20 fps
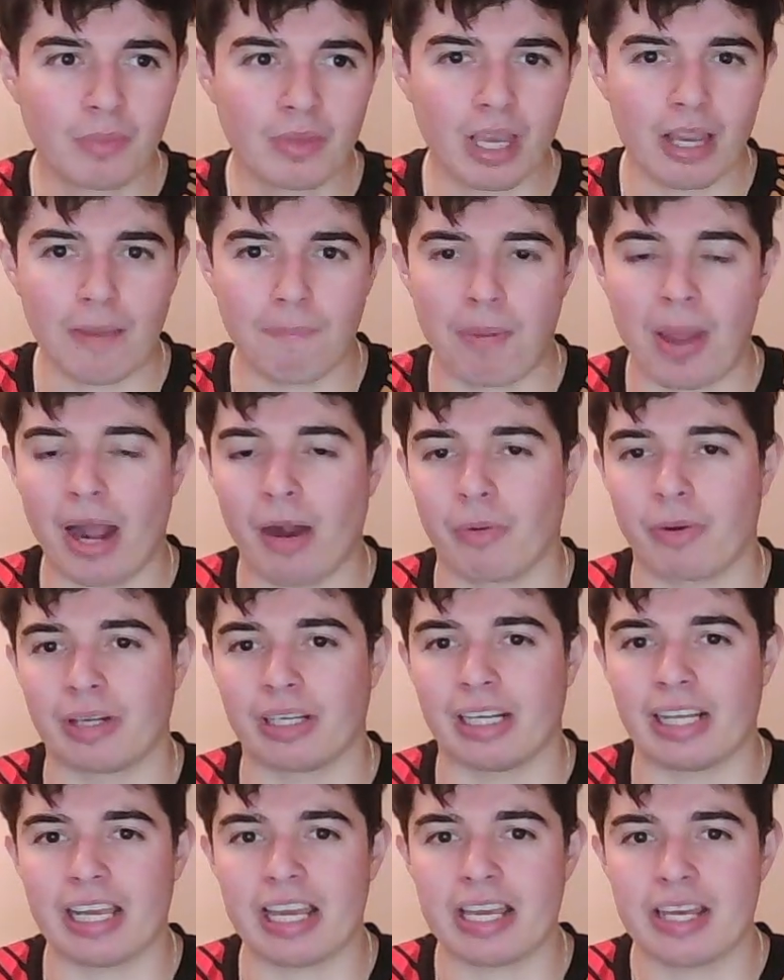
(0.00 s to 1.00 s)

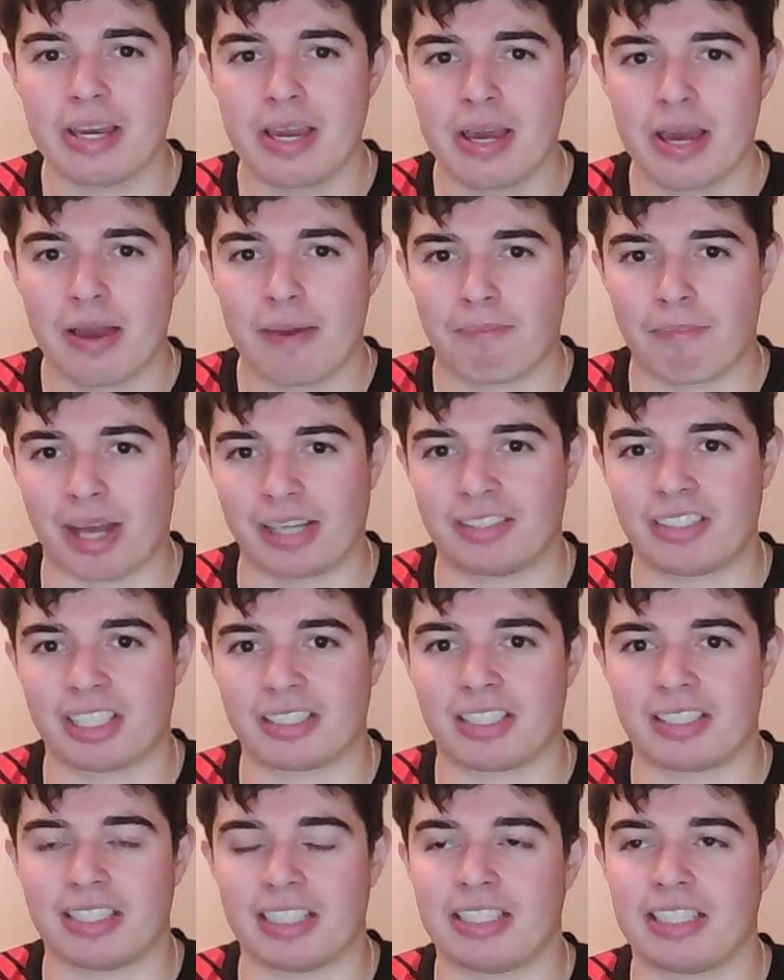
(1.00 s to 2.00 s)
Apparently, Manchester
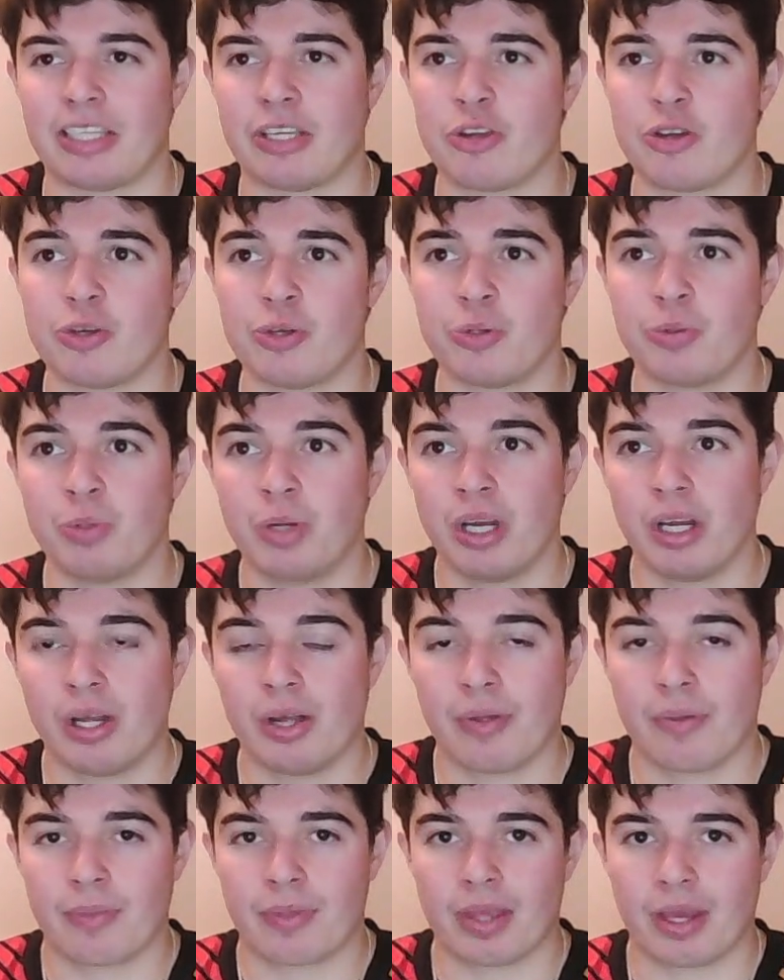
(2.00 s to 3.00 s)
City, who,
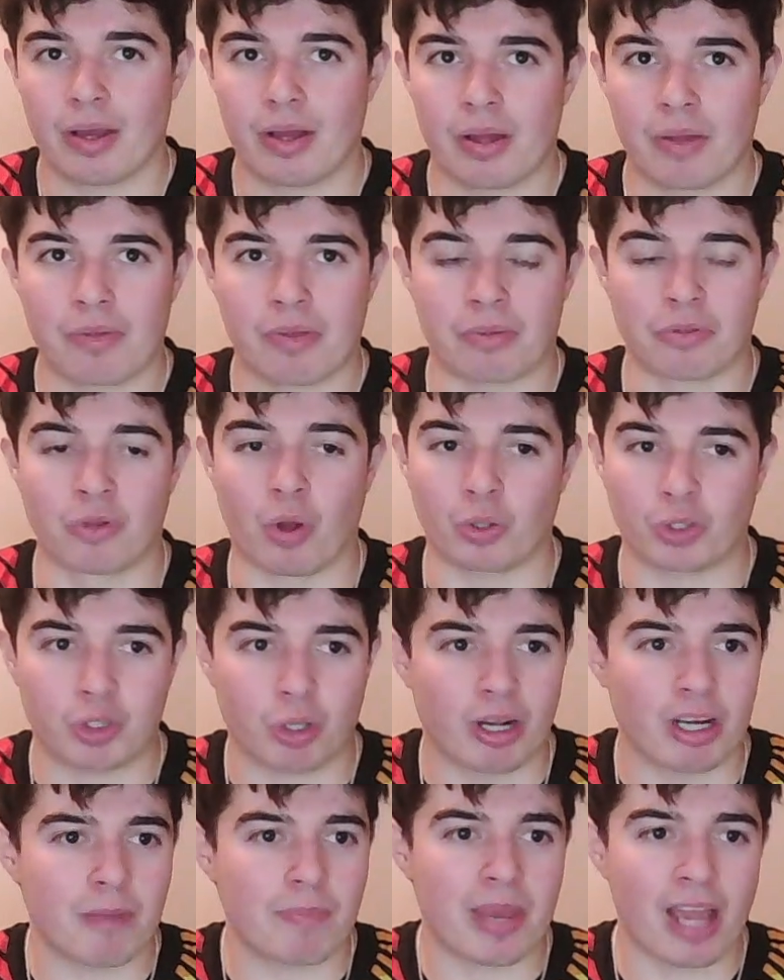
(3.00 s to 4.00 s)
not
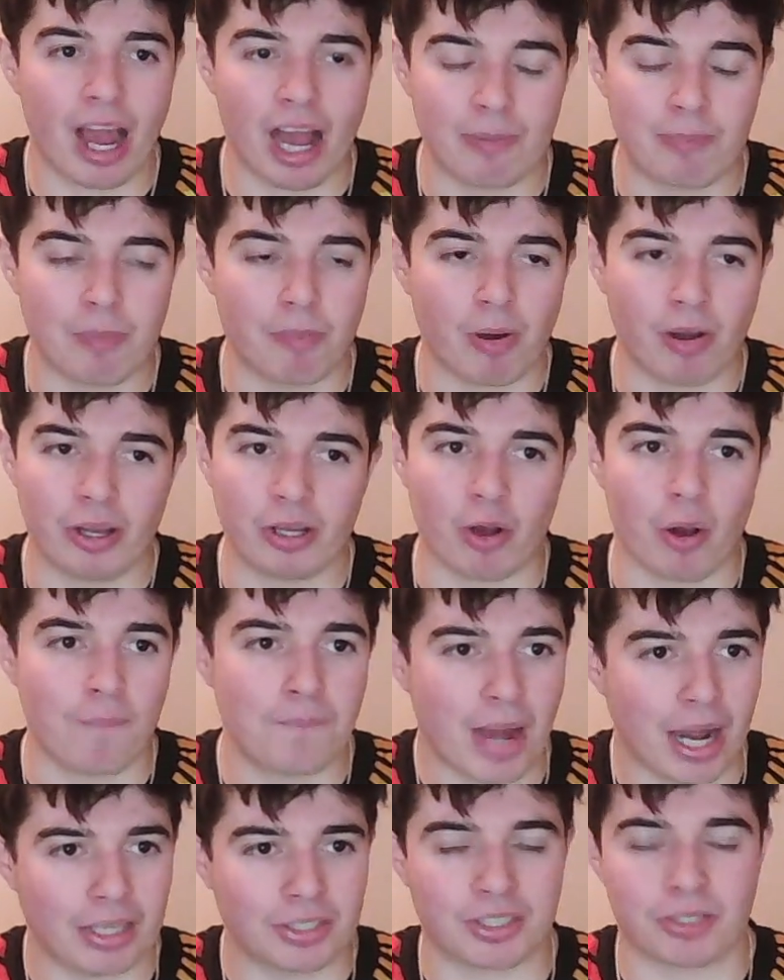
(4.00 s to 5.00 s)
trying to be hyperbolic or
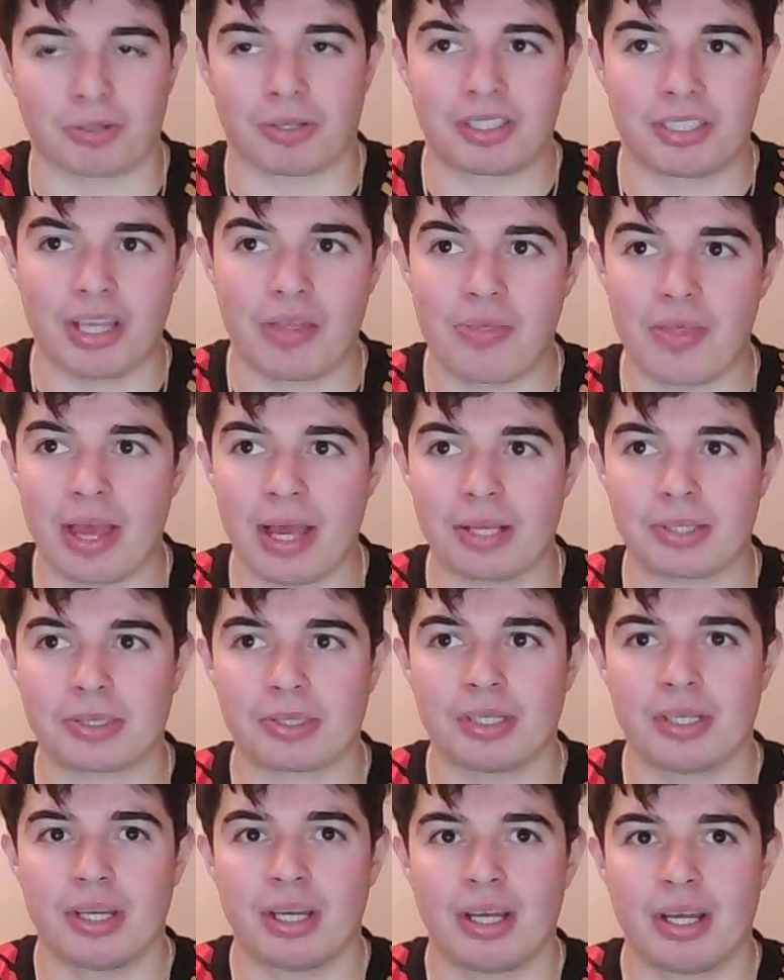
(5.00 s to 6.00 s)
banterous in this,
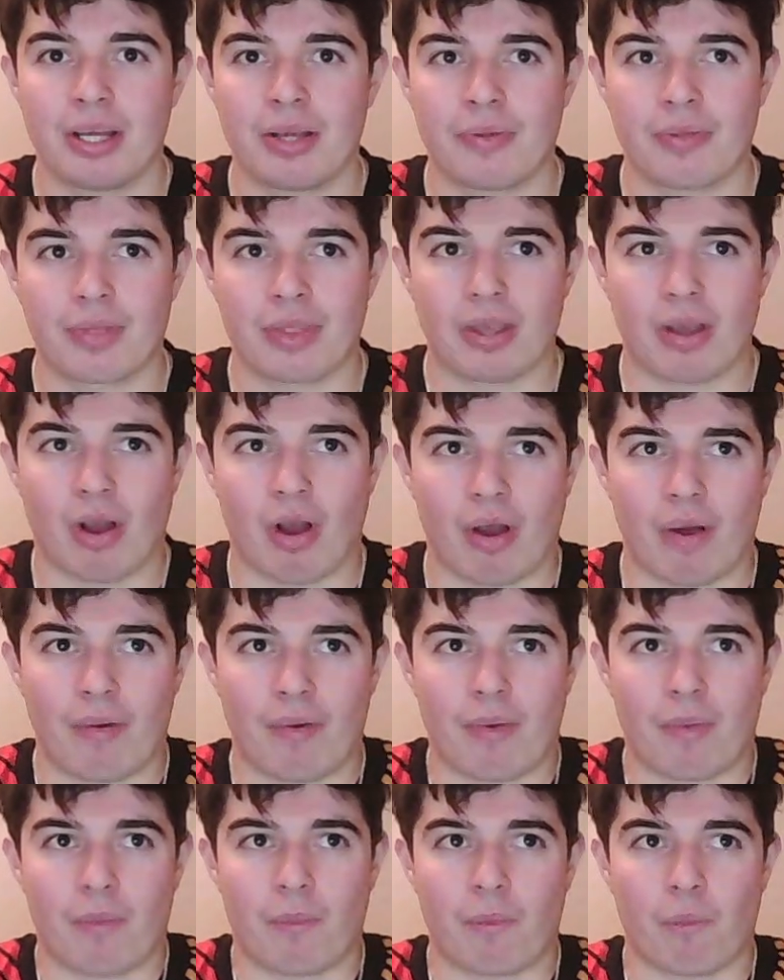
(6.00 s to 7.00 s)

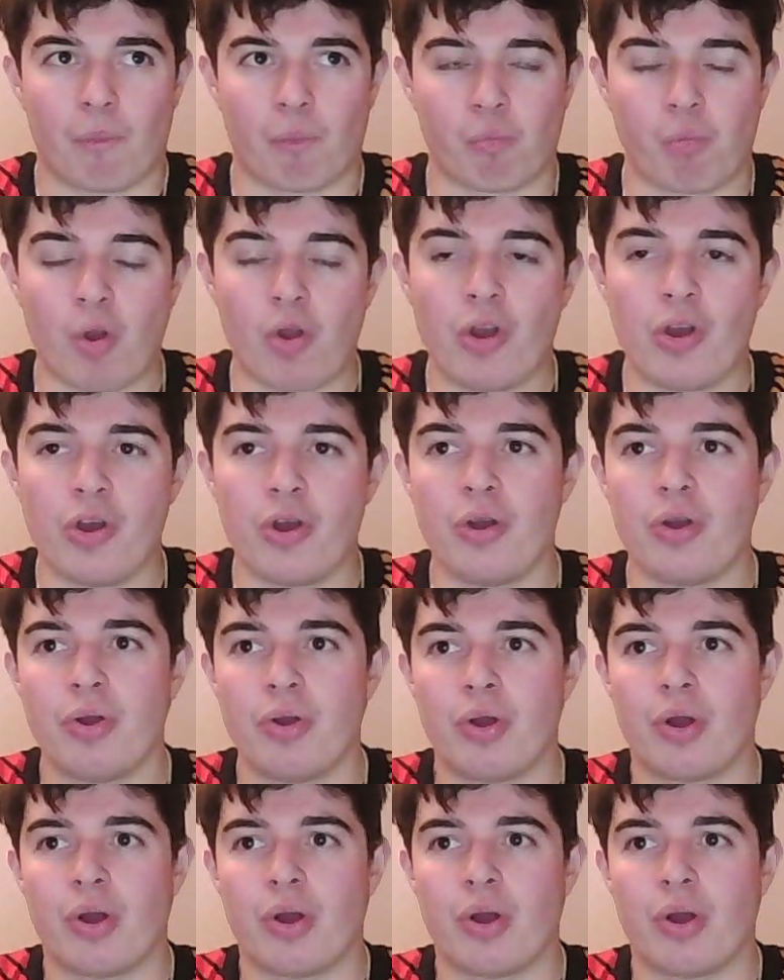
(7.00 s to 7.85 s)
were